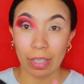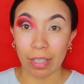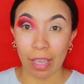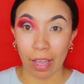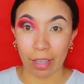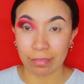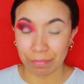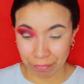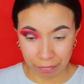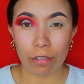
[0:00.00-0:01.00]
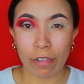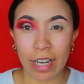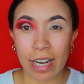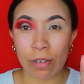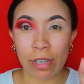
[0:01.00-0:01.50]
yeah.
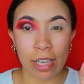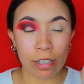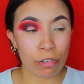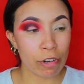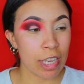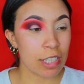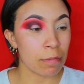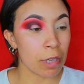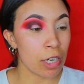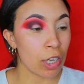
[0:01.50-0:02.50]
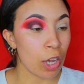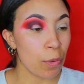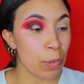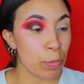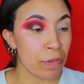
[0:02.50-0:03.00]
Right, now cut the crease. I'm going to
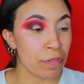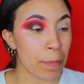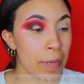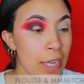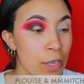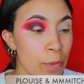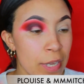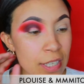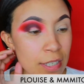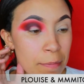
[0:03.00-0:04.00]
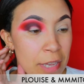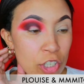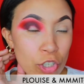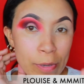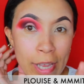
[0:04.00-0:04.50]
go in with the P. Louise and
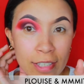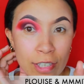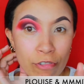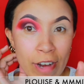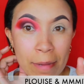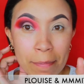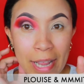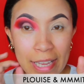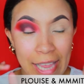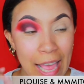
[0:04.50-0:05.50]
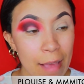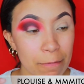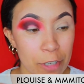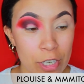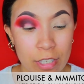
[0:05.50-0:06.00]
Mitchell Acid Rain Blank
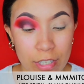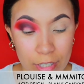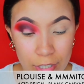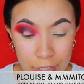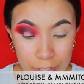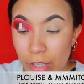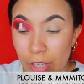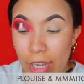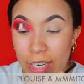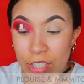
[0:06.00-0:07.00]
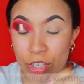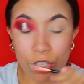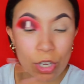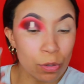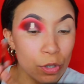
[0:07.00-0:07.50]
Canvas. Like, this is
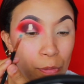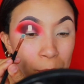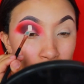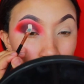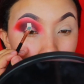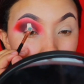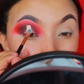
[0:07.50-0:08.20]
so good because it's